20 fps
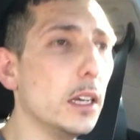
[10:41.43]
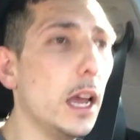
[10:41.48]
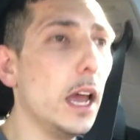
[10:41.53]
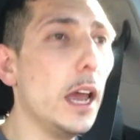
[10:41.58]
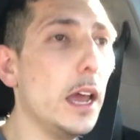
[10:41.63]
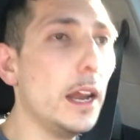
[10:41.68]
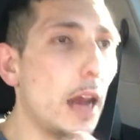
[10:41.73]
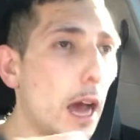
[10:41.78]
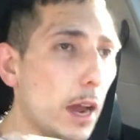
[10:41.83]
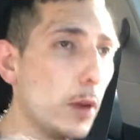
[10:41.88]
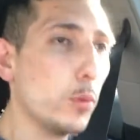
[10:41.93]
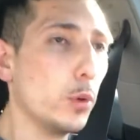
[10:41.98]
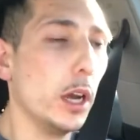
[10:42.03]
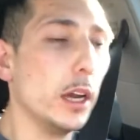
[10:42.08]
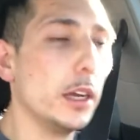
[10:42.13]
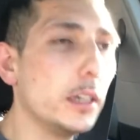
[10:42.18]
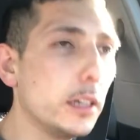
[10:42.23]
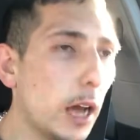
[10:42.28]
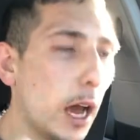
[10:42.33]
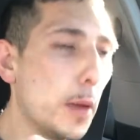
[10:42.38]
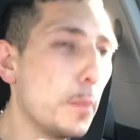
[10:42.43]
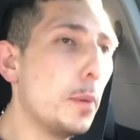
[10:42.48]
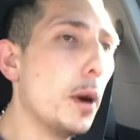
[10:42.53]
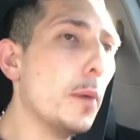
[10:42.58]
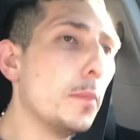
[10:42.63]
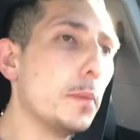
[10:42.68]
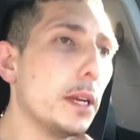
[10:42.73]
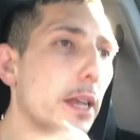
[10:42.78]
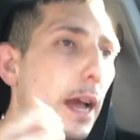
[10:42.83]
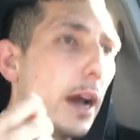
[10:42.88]
and I
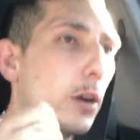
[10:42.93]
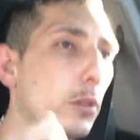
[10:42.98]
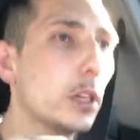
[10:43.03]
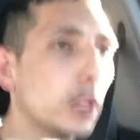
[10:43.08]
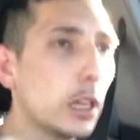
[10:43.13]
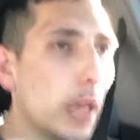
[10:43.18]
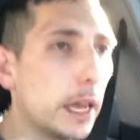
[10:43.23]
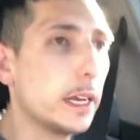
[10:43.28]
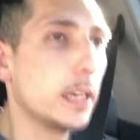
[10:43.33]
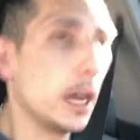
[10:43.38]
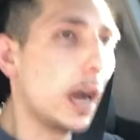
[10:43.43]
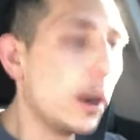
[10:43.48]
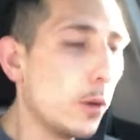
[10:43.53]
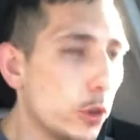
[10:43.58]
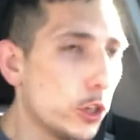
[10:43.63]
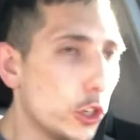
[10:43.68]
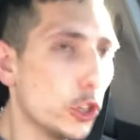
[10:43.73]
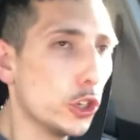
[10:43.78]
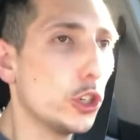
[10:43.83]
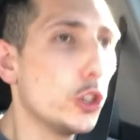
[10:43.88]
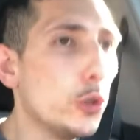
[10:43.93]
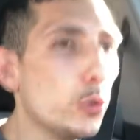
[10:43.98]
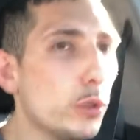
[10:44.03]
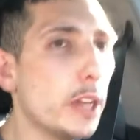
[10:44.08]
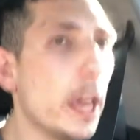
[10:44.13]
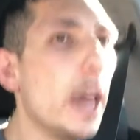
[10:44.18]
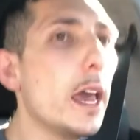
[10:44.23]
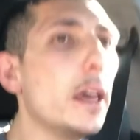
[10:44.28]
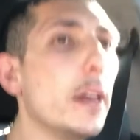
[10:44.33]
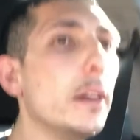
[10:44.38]
pumped it out to like I would just do
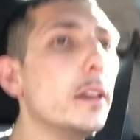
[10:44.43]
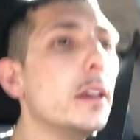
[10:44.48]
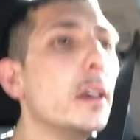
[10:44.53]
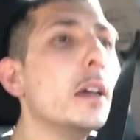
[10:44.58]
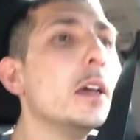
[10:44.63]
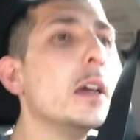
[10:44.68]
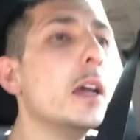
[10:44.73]
10.